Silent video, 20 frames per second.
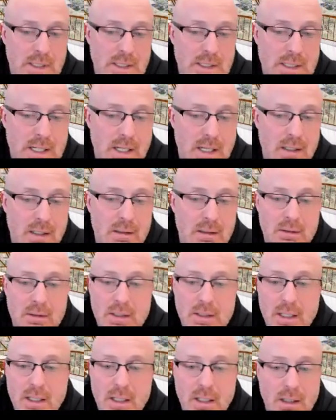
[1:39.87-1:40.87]

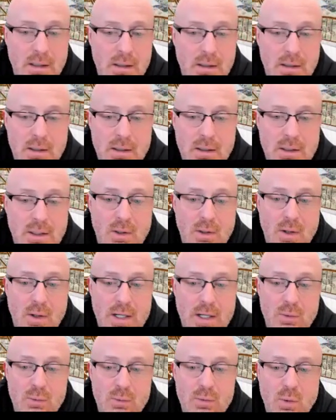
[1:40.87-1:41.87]
And,
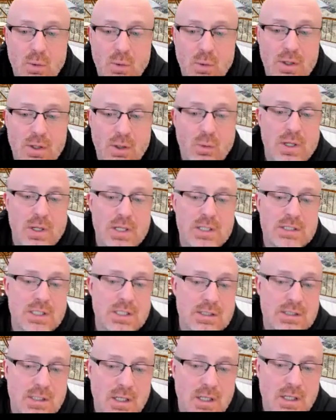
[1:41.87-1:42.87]
I don't know where the quiz
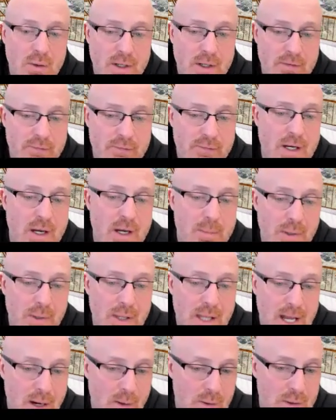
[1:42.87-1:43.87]
is, and I only have a couple
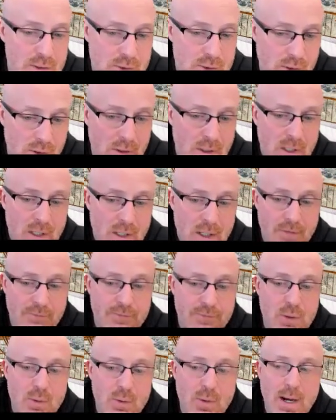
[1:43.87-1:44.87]
hours or a
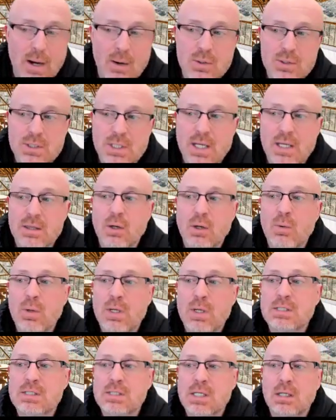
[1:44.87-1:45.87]
few hours to get the
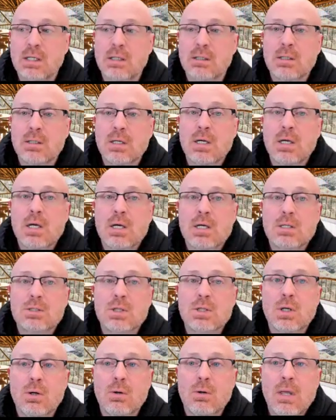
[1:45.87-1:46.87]
quiz in.
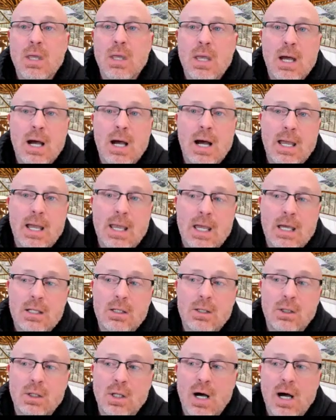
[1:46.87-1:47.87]
So I had
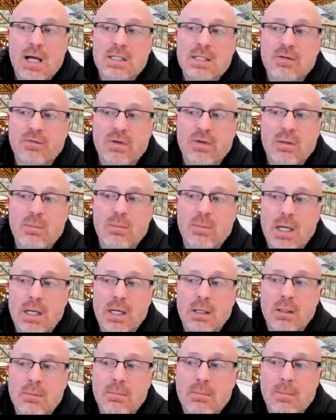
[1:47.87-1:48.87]
lots of
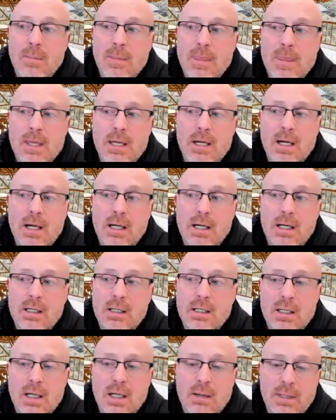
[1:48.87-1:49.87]
email
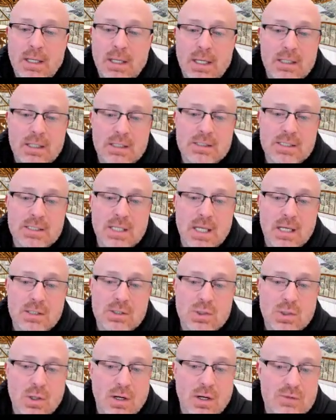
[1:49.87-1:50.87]
coming in saying,
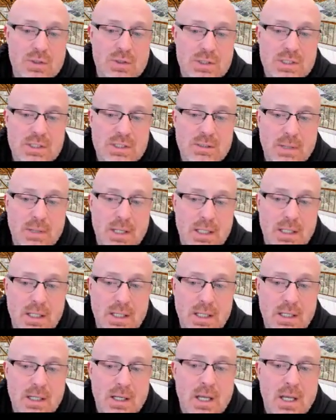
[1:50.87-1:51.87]
sir, I've just submitted
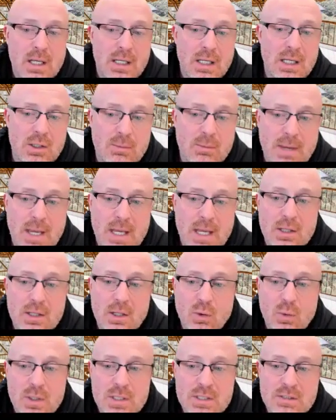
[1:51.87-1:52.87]
it. Can you make the
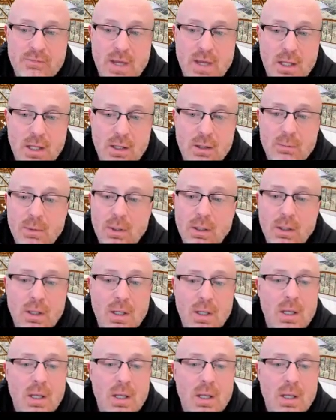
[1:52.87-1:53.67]
quiz available?